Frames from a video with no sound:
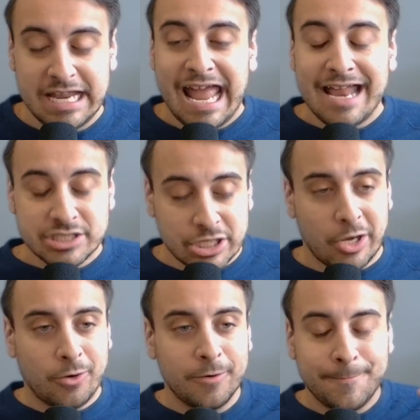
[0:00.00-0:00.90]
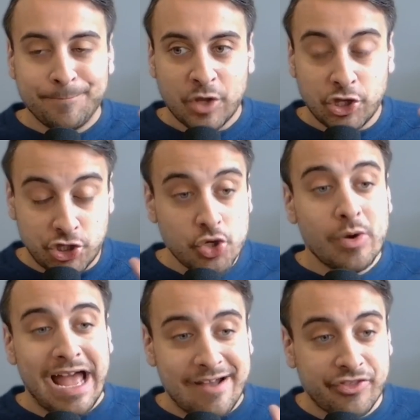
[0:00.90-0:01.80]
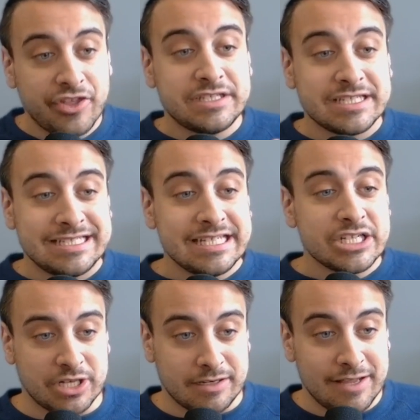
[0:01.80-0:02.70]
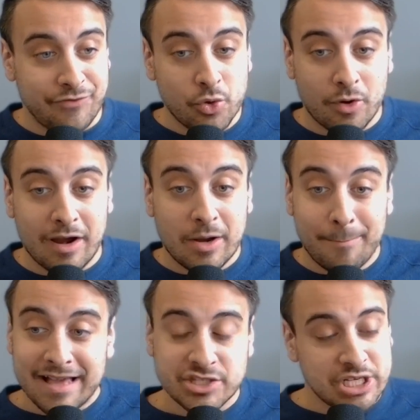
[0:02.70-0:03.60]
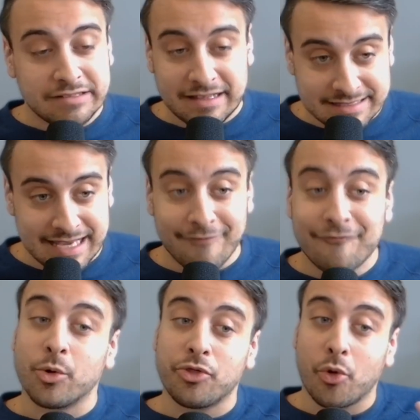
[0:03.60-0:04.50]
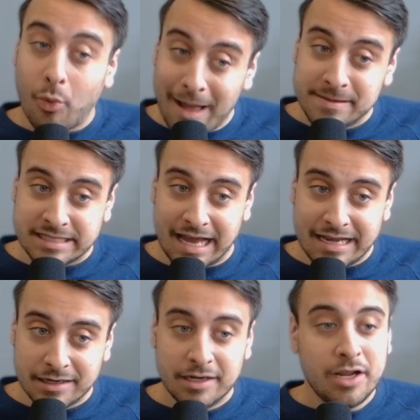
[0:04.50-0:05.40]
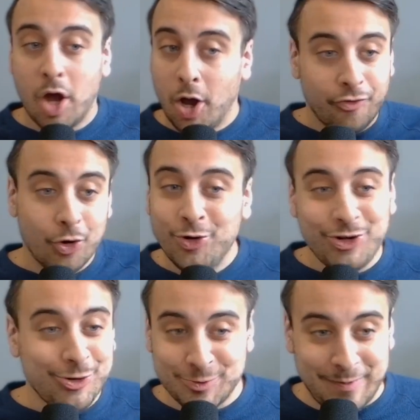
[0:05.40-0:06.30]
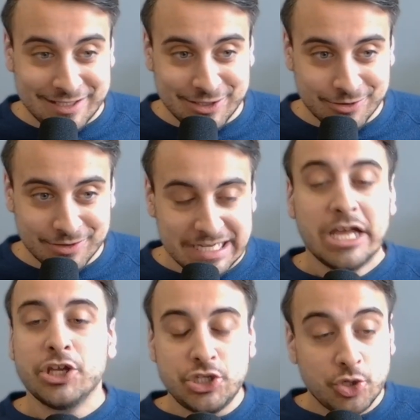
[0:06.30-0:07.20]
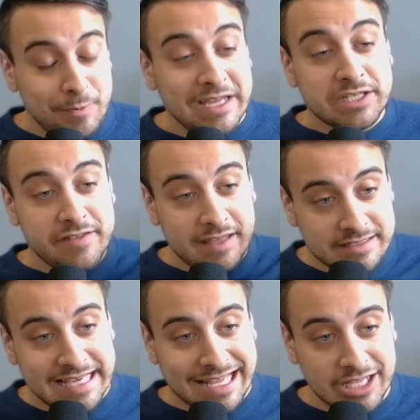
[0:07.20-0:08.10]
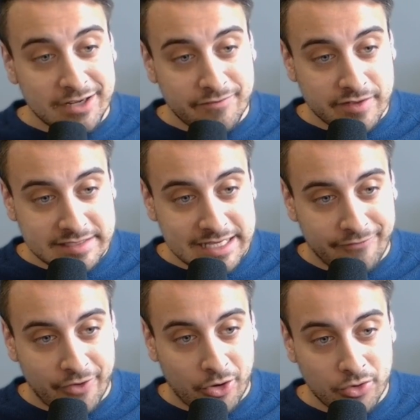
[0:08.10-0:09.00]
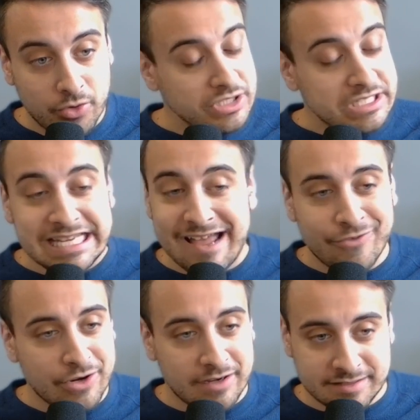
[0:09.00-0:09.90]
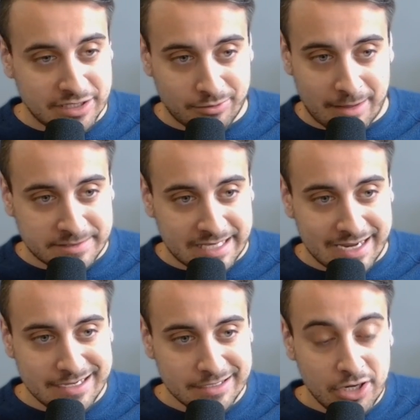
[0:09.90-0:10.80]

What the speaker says: And so you have the decision, if you're messaging, let's say, for the website, of who do you speak to? Do you speak to the executive, the CFO, who's never going to see your website?